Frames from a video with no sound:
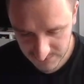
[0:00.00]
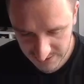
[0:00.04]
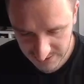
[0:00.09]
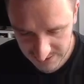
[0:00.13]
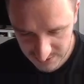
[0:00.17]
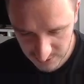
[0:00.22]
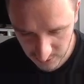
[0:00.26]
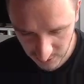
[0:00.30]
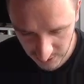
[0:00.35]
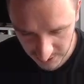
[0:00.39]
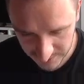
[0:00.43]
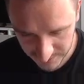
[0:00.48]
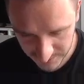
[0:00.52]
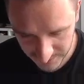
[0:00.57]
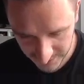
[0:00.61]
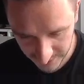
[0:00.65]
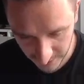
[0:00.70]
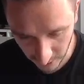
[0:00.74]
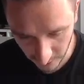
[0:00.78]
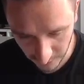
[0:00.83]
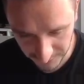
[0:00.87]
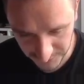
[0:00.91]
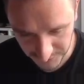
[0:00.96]
so let me,
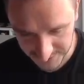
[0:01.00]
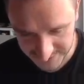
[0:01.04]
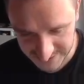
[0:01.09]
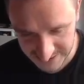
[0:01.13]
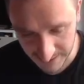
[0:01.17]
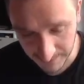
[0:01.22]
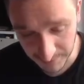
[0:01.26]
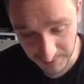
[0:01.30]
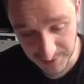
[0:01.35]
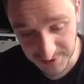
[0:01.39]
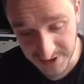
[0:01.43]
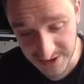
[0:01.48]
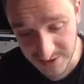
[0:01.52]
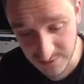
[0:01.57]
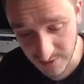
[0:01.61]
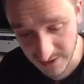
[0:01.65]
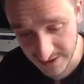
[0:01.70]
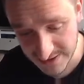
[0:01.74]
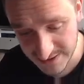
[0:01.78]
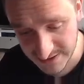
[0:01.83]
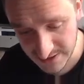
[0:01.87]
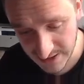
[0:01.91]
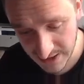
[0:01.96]
for example, this
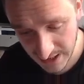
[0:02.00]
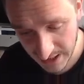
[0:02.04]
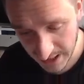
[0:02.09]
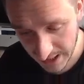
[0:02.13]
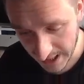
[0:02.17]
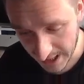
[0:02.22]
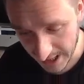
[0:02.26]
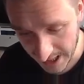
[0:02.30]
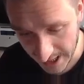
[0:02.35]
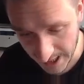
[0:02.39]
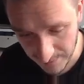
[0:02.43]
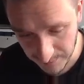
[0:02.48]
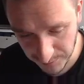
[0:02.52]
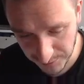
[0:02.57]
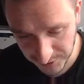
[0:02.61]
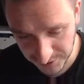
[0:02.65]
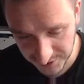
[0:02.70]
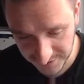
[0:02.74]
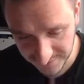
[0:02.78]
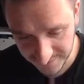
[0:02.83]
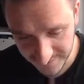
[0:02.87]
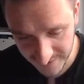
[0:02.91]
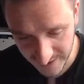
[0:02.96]
one is
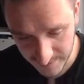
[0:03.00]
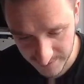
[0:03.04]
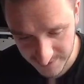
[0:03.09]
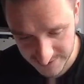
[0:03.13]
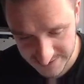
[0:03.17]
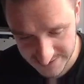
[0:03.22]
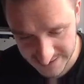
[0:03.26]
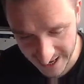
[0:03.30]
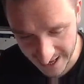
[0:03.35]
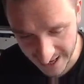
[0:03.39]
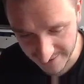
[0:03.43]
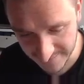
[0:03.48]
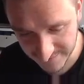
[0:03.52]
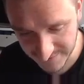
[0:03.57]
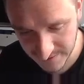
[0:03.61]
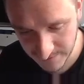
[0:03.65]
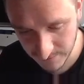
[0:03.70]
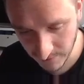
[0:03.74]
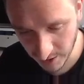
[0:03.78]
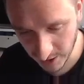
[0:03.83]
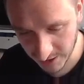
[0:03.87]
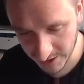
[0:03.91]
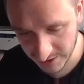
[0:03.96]
pretty famous, the NFT
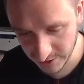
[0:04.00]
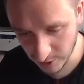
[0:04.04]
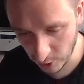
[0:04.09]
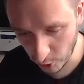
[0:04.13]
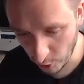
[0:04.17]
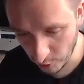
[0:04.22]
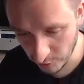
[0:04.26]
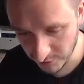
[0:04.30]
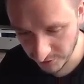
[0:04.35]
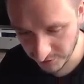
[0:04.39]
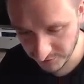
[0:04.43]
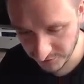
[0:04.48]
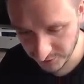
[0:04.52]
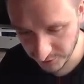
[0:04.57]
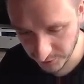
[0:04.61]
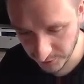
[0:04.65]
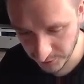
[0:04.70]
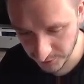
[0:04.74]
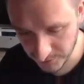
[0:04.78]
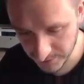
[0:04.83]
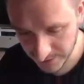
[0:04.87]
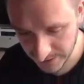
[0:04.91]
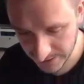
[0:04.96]
market
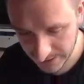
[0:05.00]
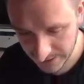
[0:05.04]
overview.